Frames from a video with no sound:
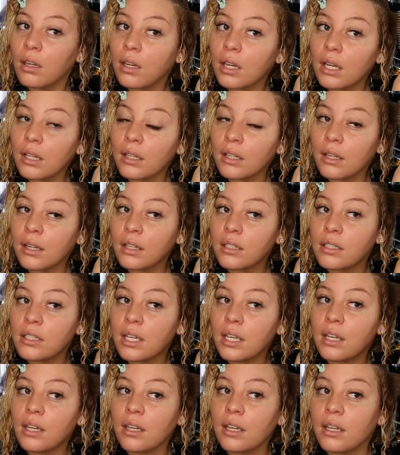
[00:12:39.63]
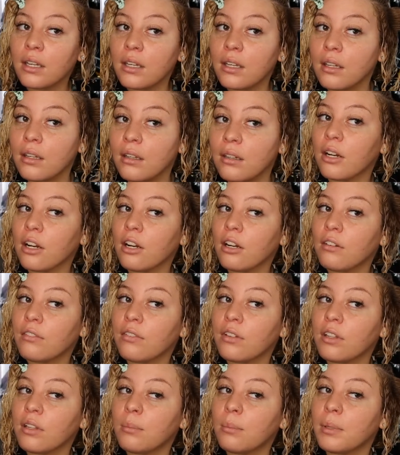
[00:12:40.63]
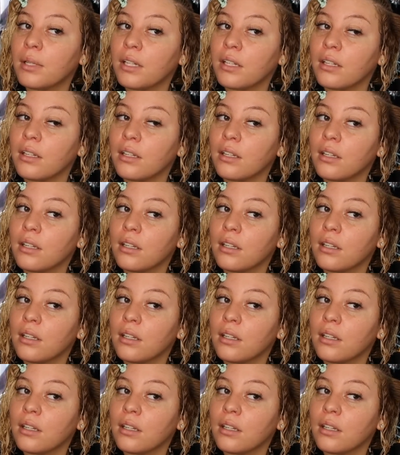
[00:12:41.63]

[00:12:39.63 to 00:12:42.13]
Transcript: And then I take it, curve it a bit.